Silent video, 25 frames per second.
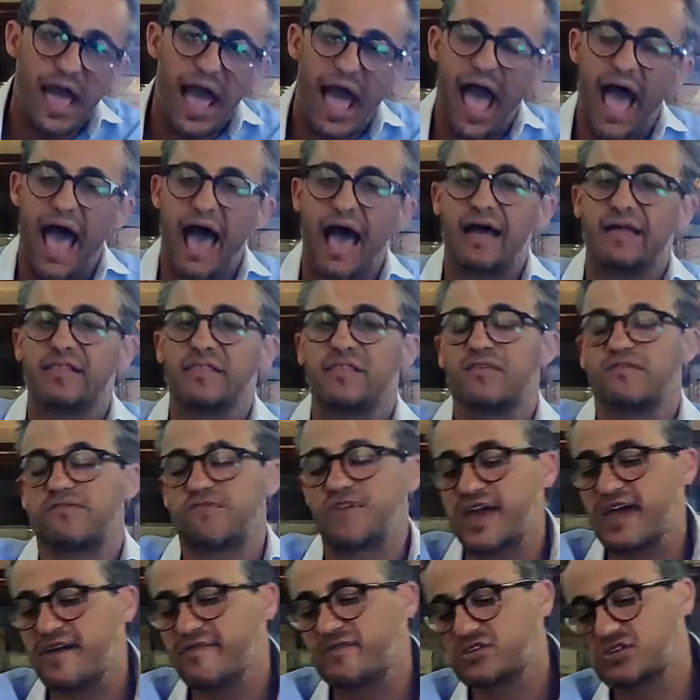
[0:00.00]
and the
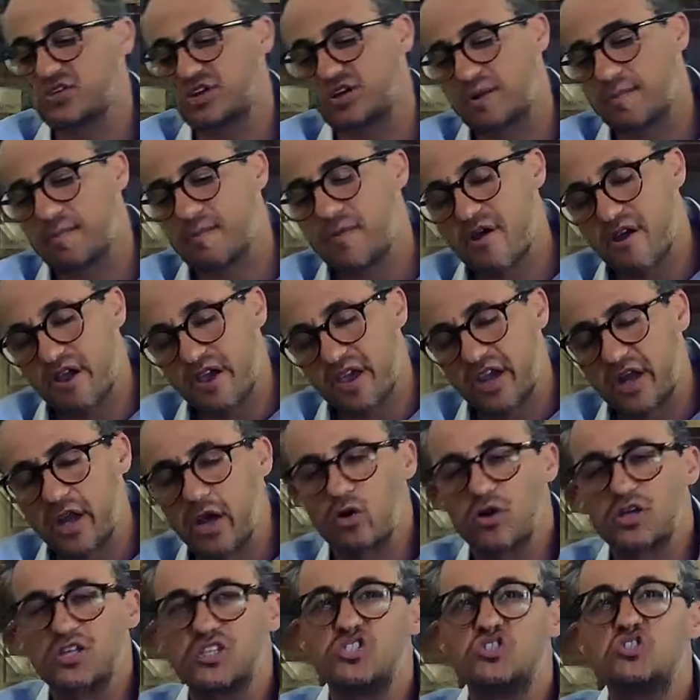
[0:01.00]
flavors on American
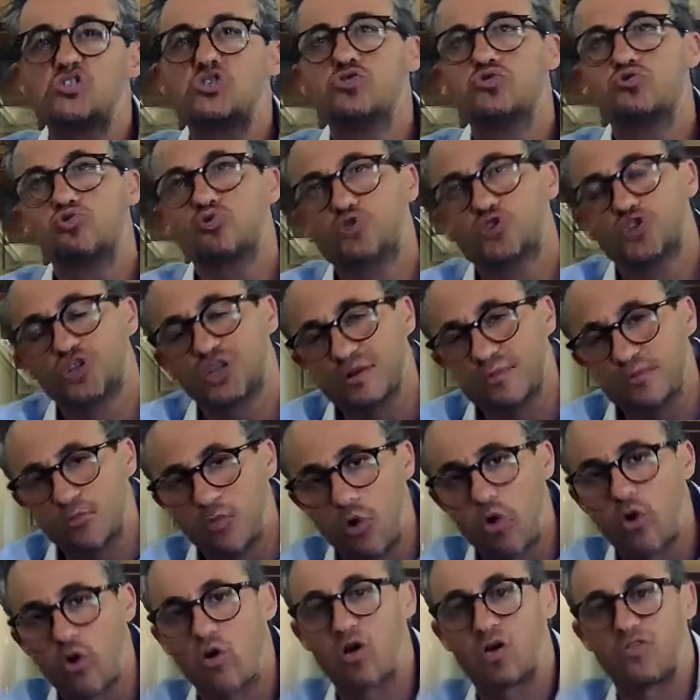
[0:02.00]
oak is usually
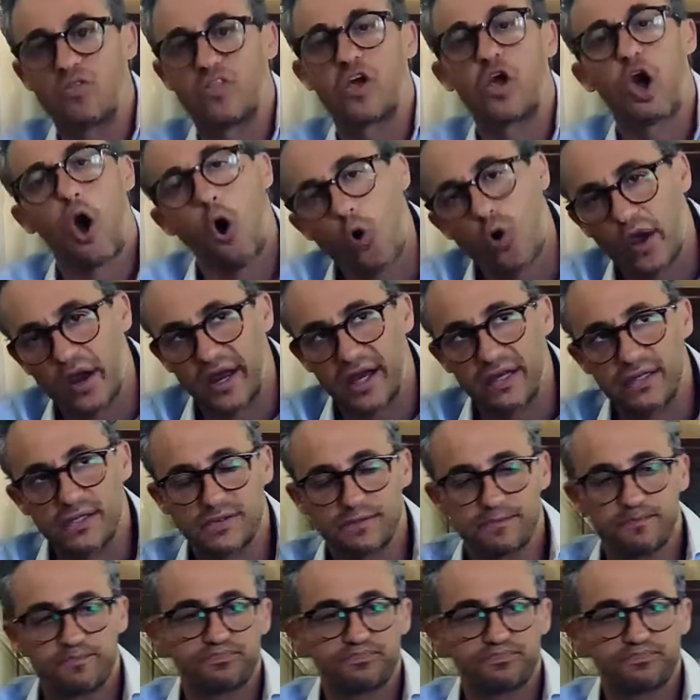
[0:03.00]
more on the coconut.